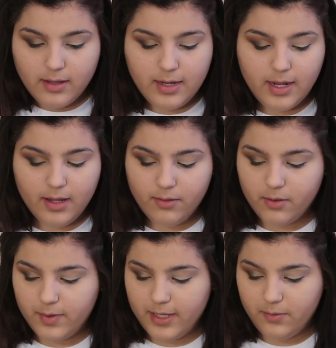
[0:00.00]
Now
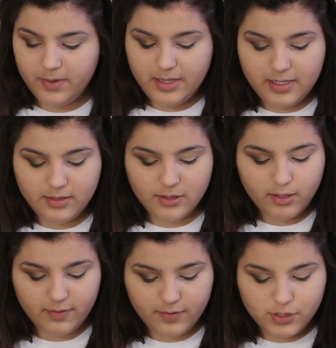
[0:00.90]
going in with the
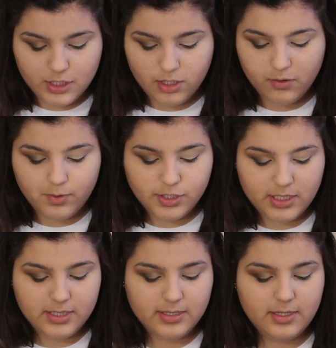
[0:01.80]
star of the show, which
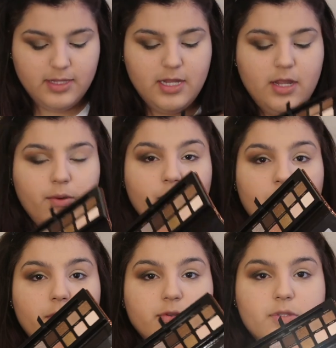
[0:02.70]
is the
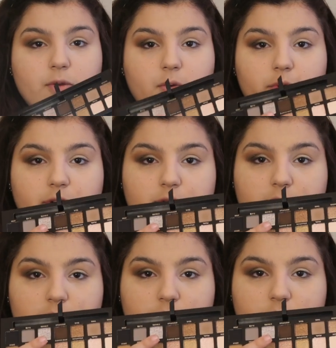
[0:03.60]
Rose
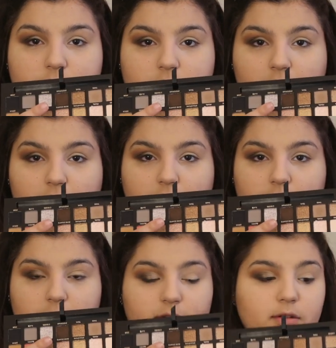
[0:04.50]
Quartz
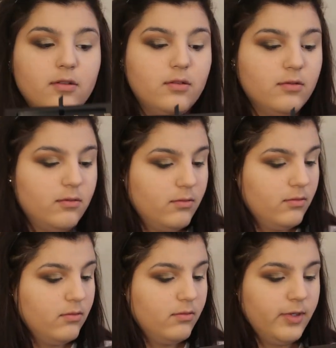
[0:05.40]
shade.
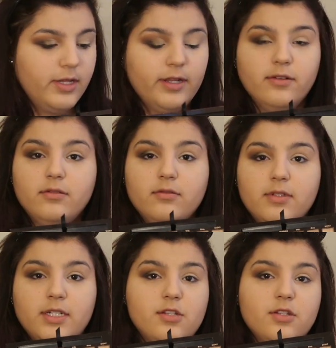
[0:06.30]
Right there.
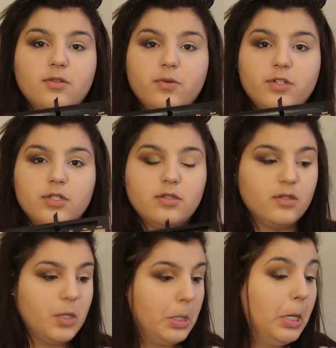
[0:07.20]
That is just
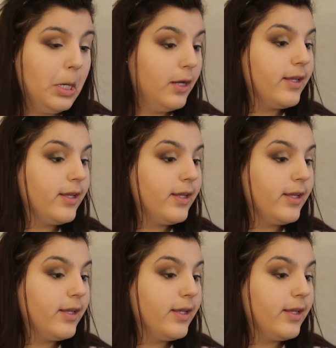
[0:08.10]
gorgeous. Oh,